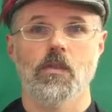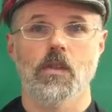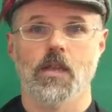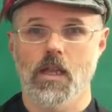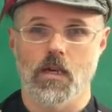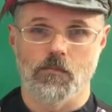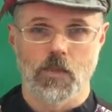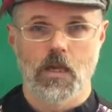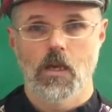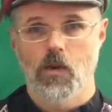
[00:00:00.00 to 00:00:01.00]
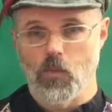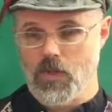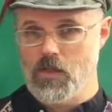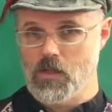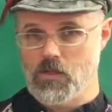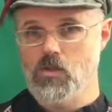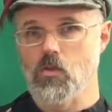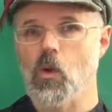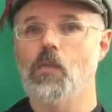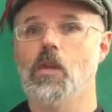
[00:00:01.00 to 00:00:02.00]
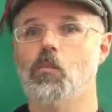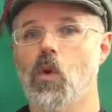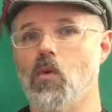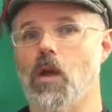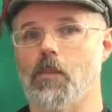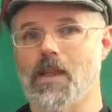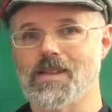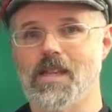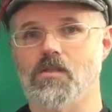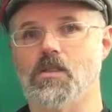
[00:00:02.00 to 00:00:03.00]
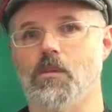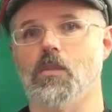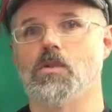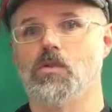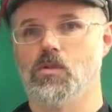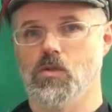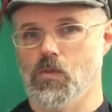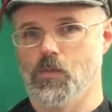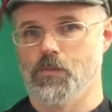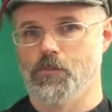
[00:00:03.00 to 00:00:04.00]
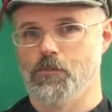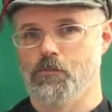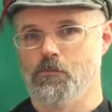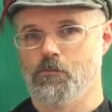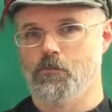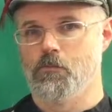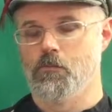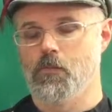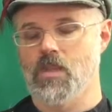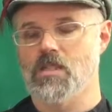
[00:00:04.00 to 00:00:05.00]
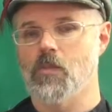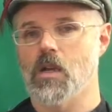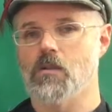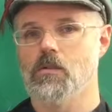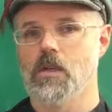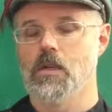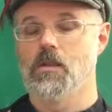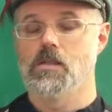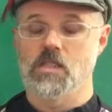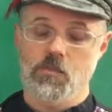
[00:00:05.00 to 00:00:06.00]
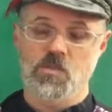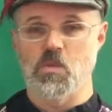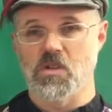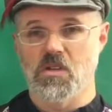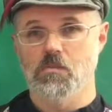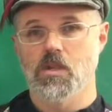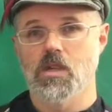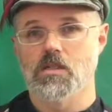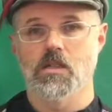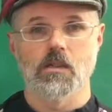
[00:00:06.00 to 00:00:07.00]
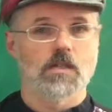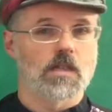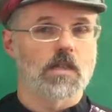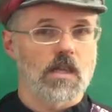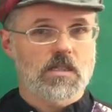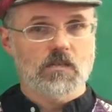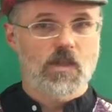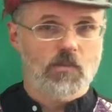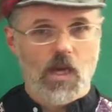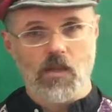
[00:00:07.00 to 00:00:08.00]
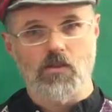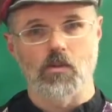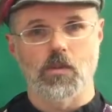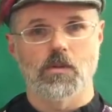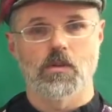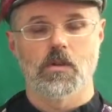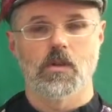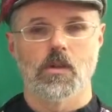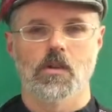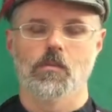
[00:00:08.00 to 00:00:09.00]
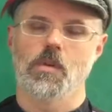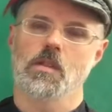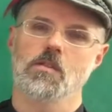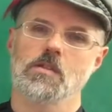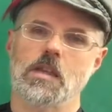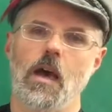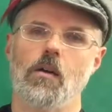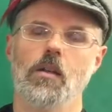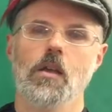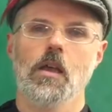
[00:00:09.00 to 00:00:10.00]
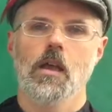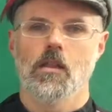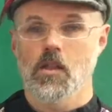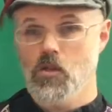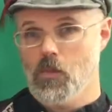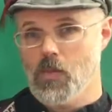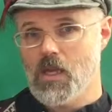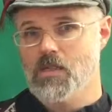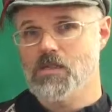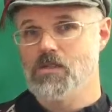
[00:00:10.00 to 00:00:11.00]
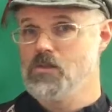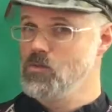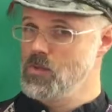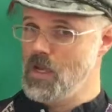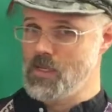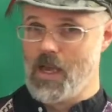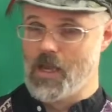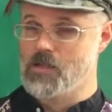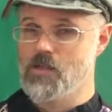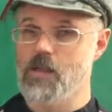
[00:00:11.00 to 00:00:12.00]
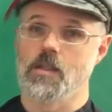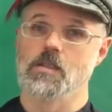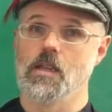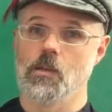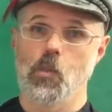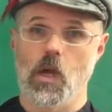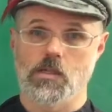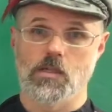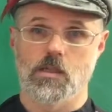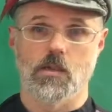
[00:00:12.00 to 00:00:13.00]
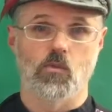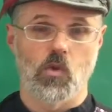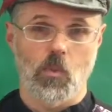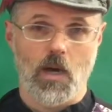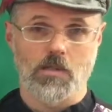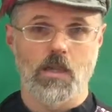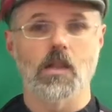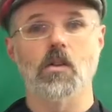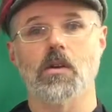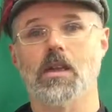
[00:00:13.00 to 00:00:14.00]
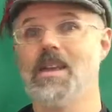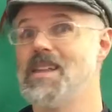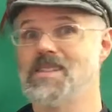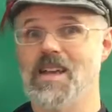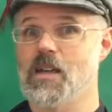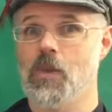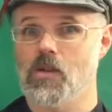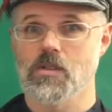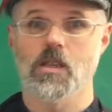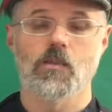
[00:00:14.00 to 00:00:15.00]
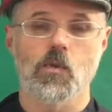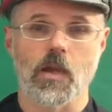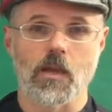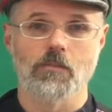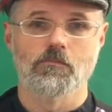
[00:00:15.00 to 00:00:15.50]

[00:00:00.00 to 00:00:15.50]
the data when they do what the programmer tells them to do. This model seems pretty good because it gives us a nice feedback loop. But it turns out that human beings do not act like data processing robots, and learning is not about delivery.